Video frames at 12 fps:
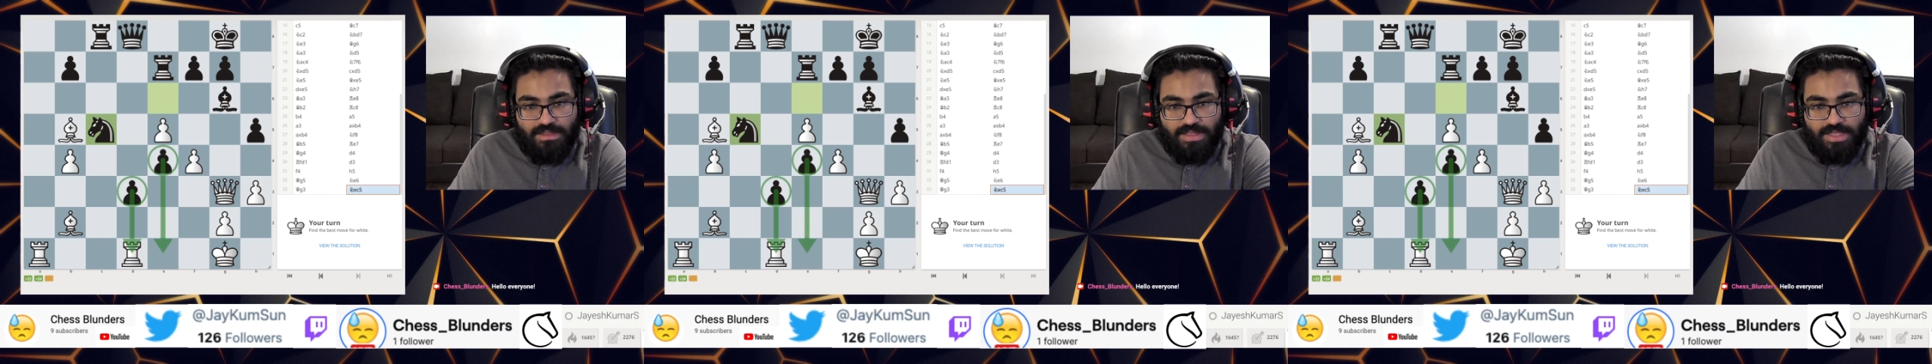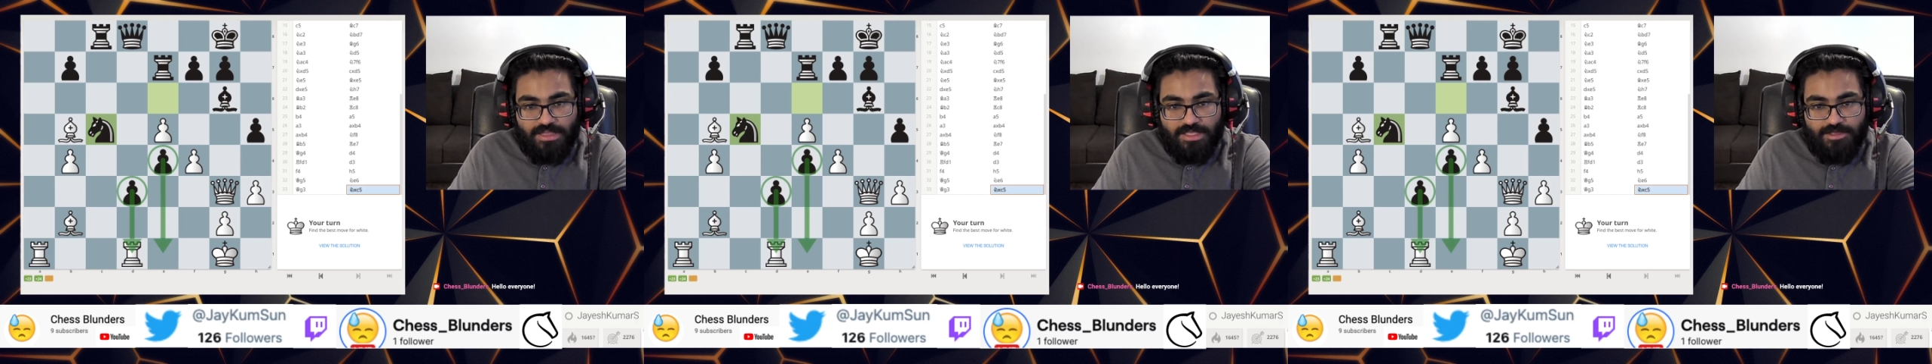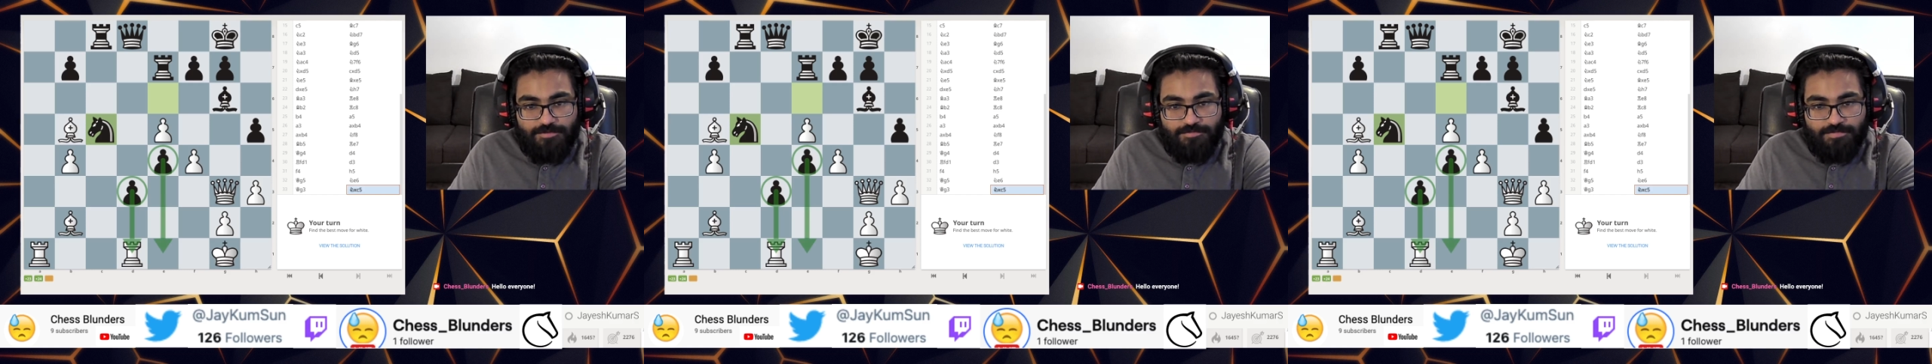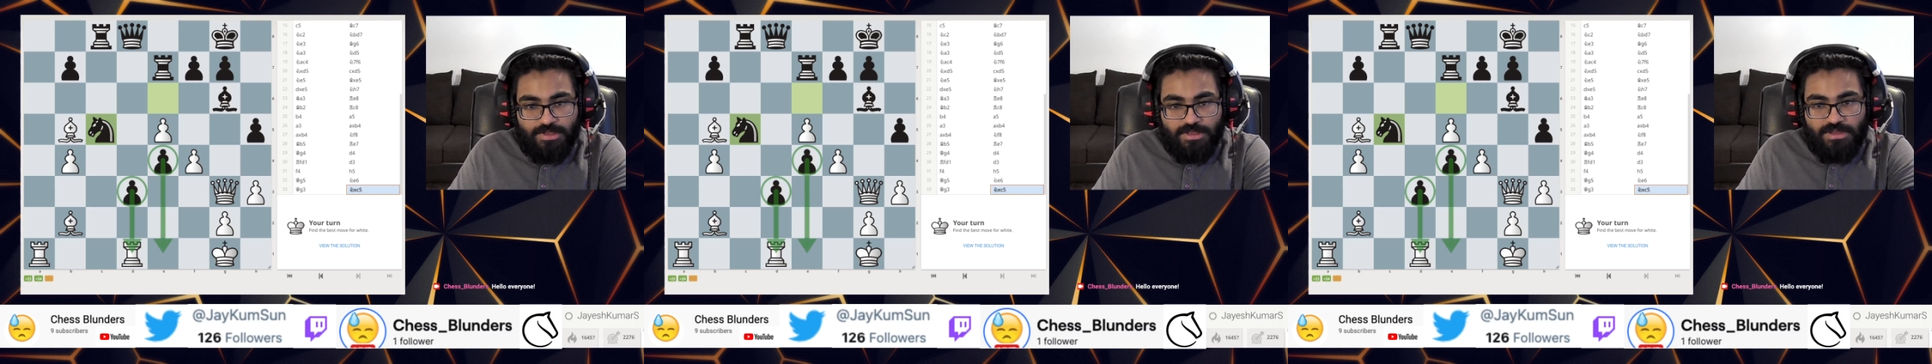I think if
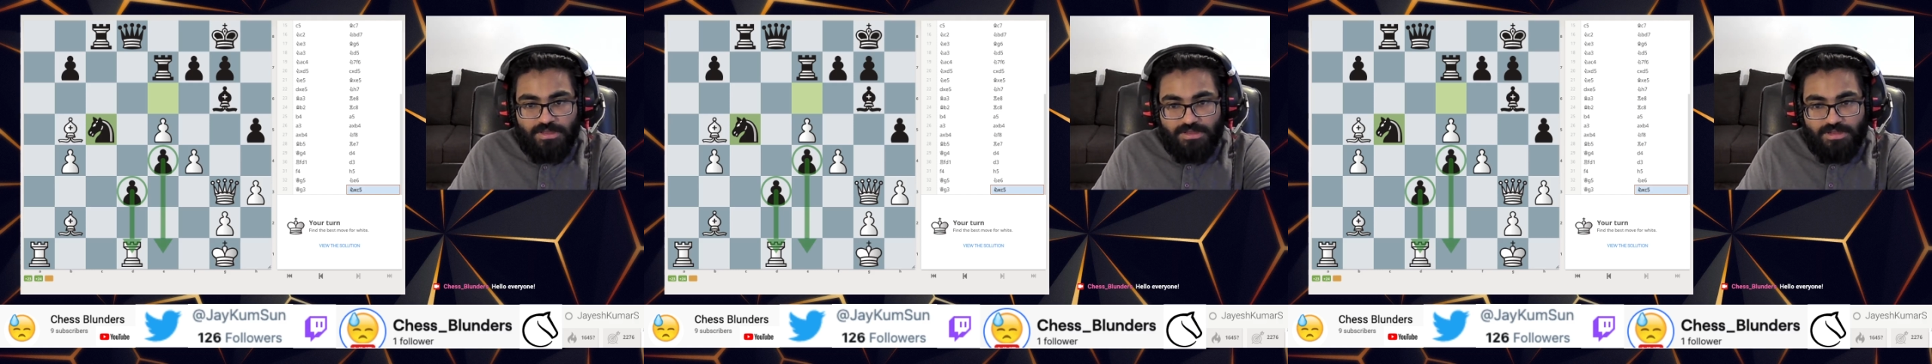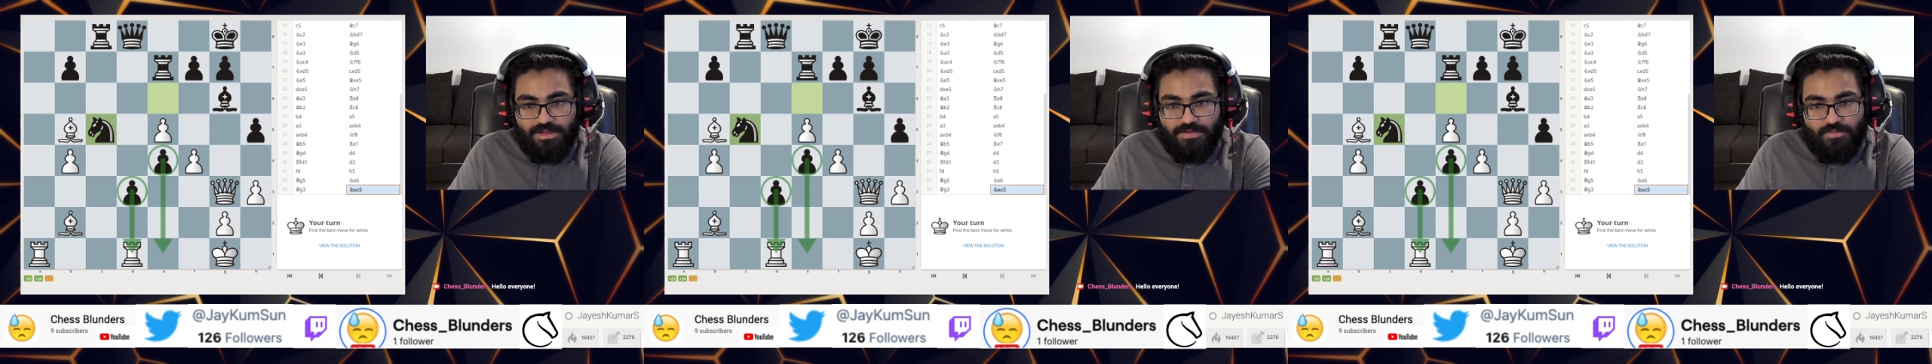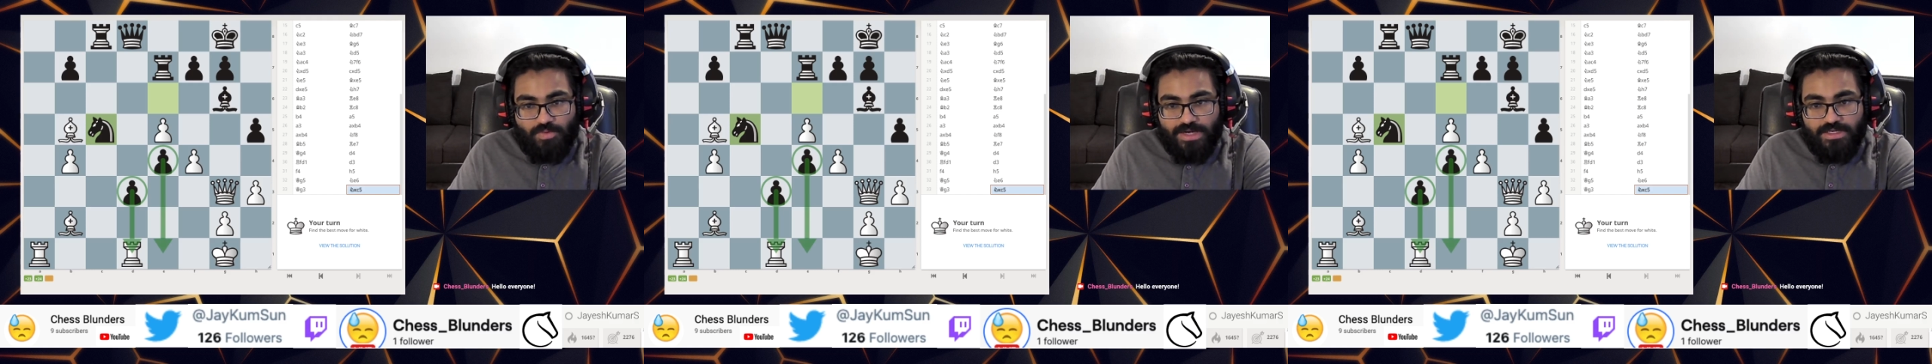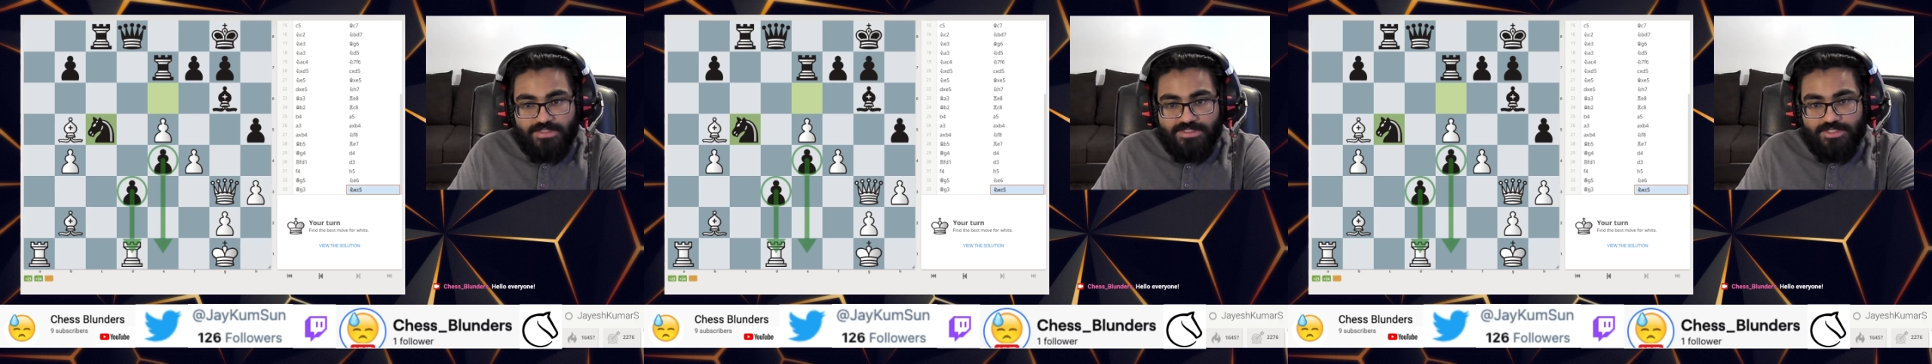white
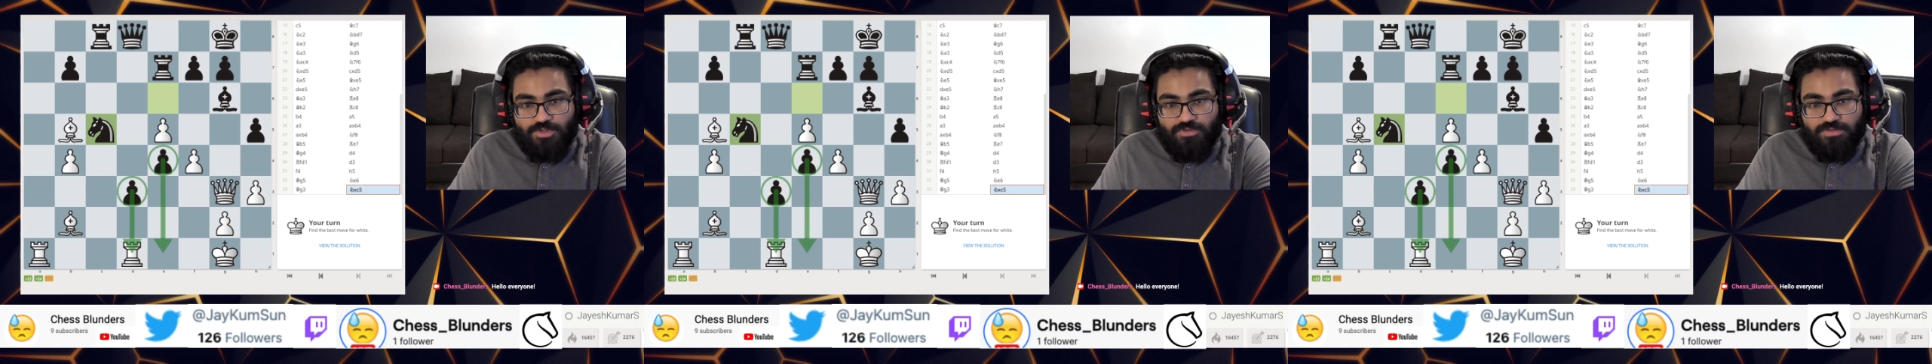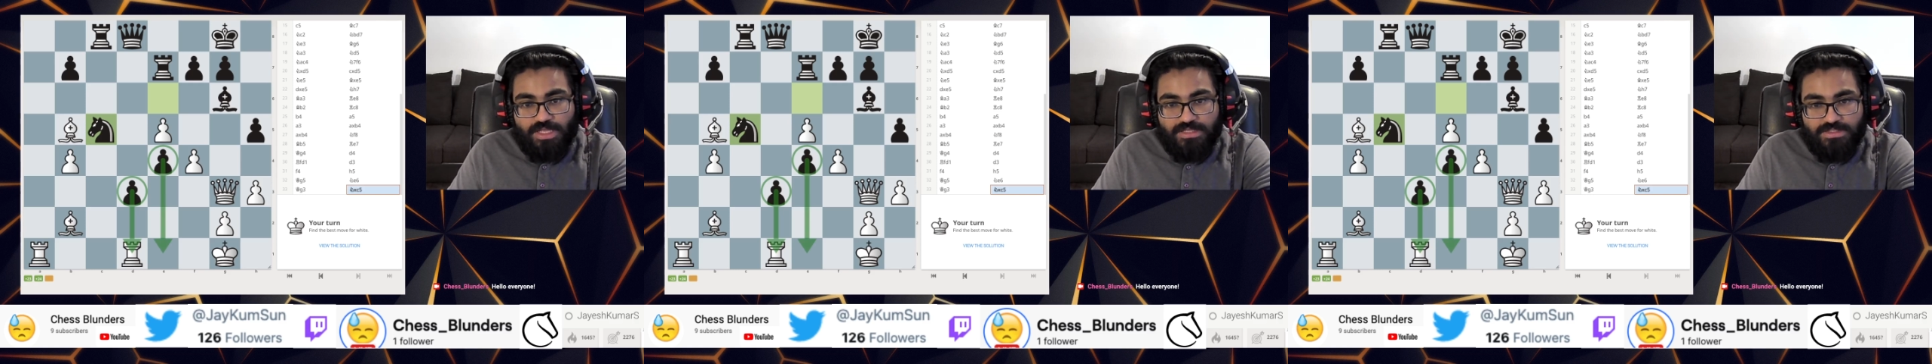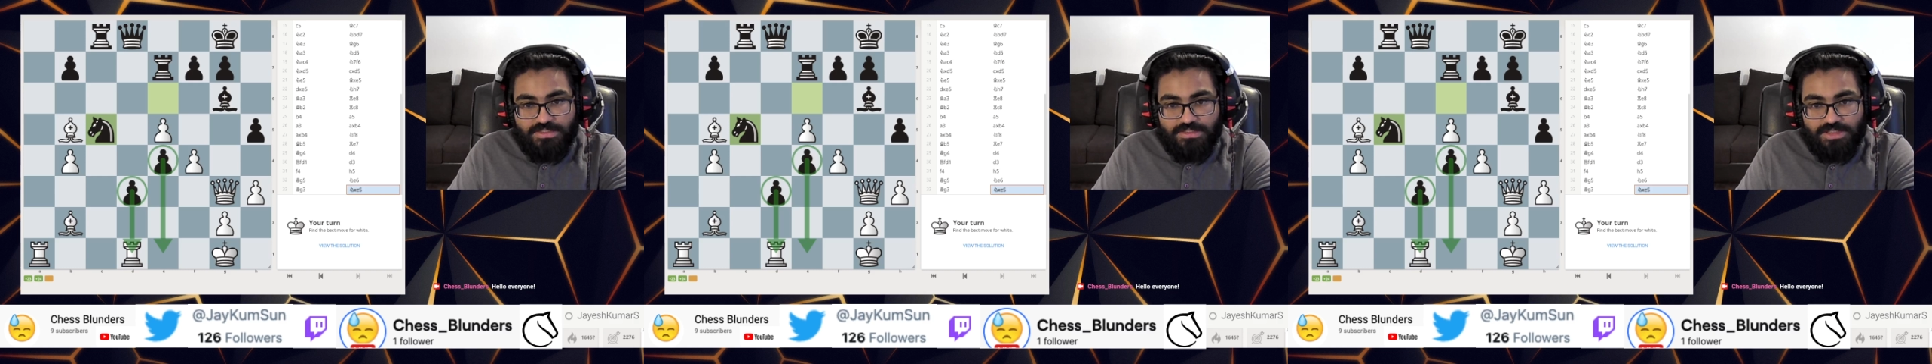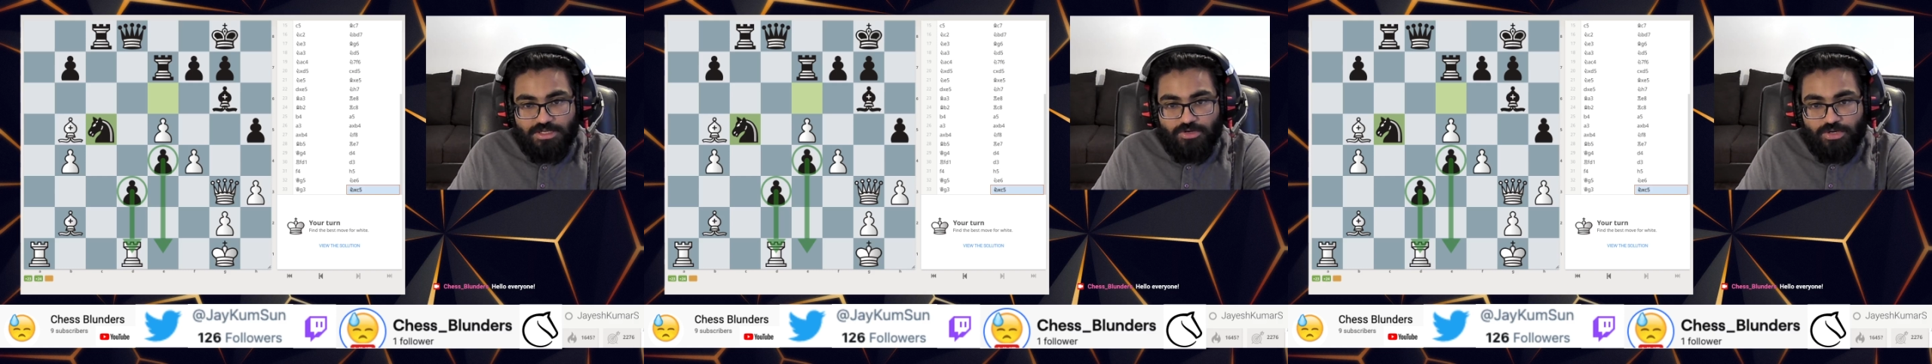doesn't do things
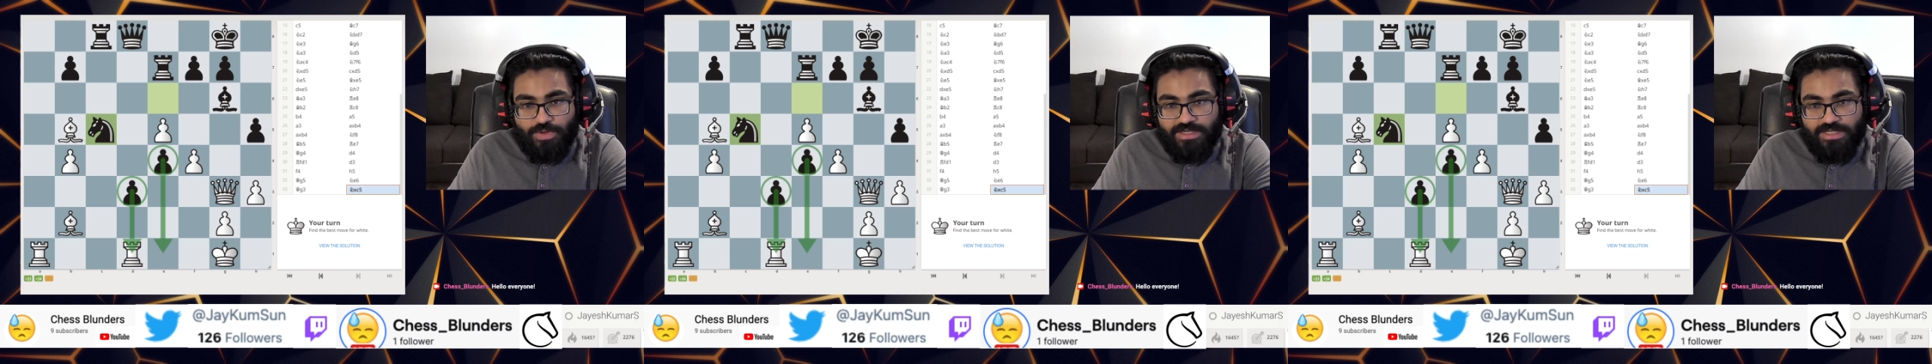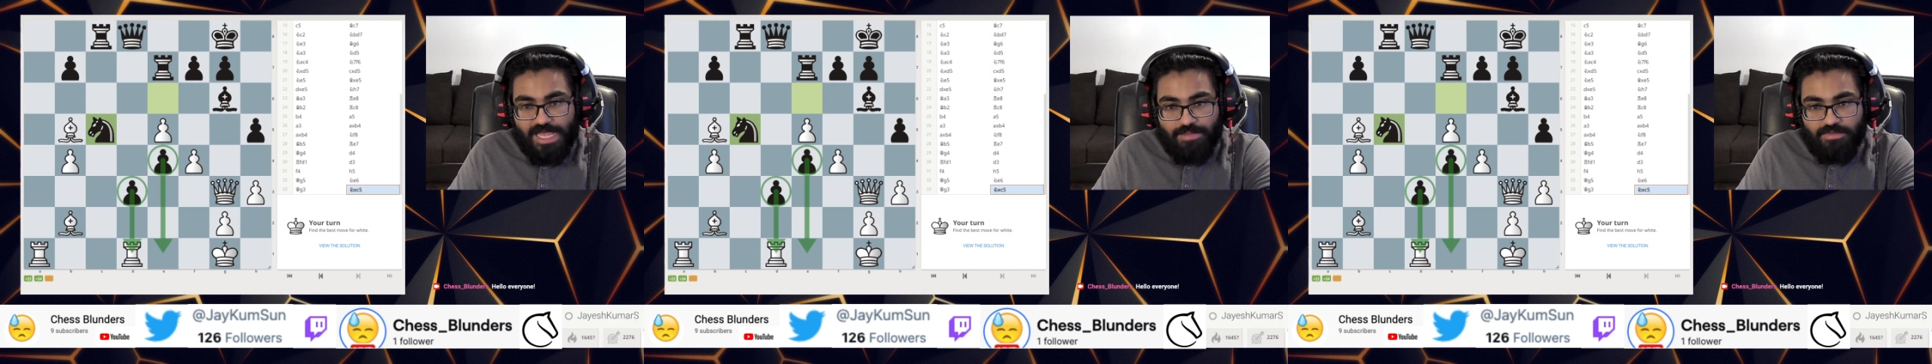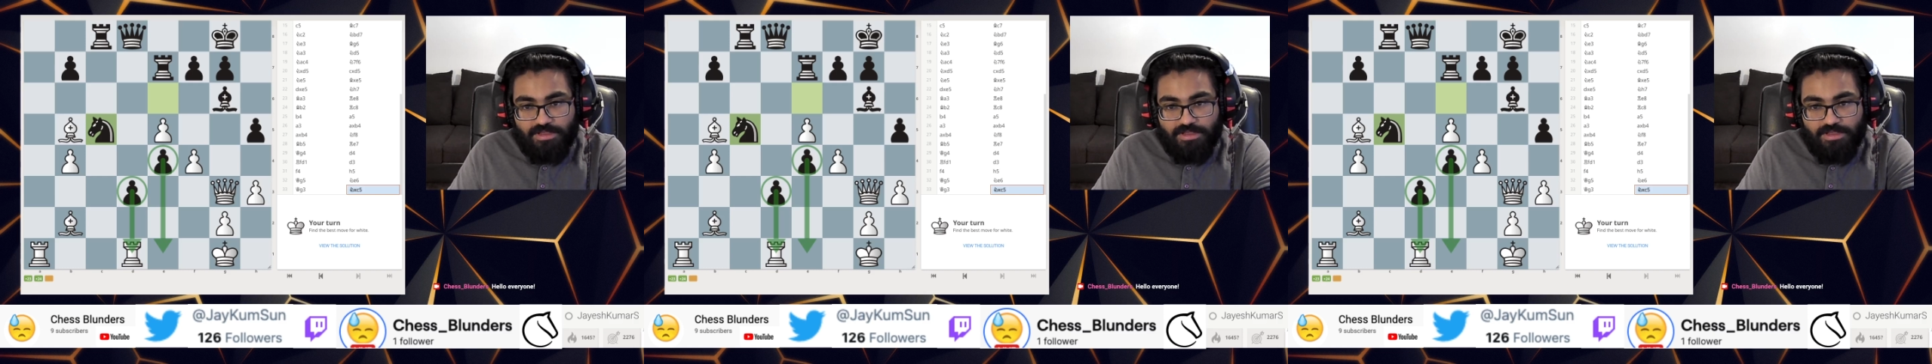in quick time,